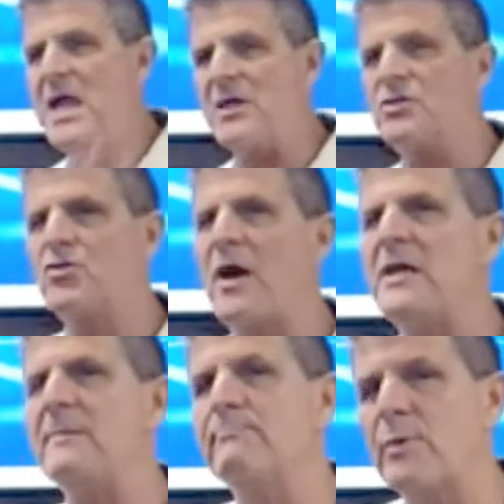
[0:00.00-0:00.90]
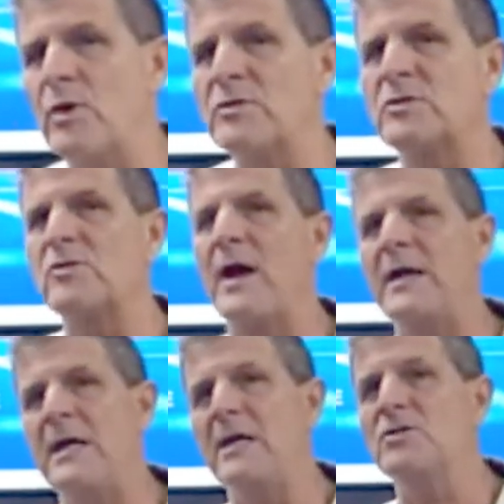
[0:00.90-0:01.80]
HIIT training, burst
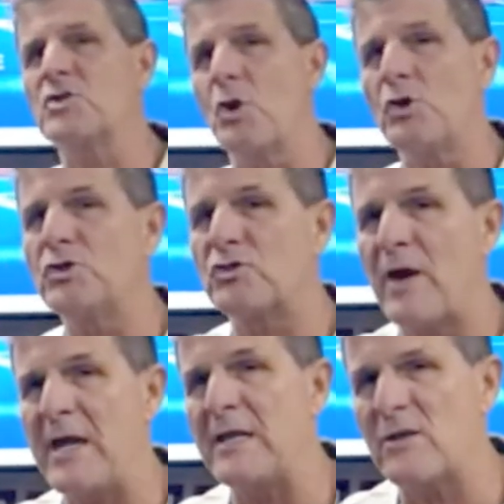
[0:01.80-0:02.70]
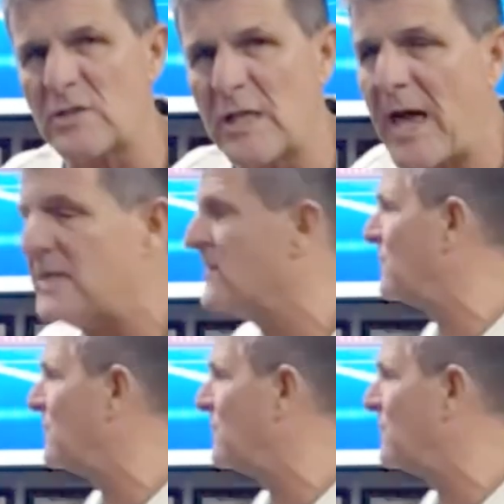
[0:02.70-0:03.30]
training, surge training. There's a lot of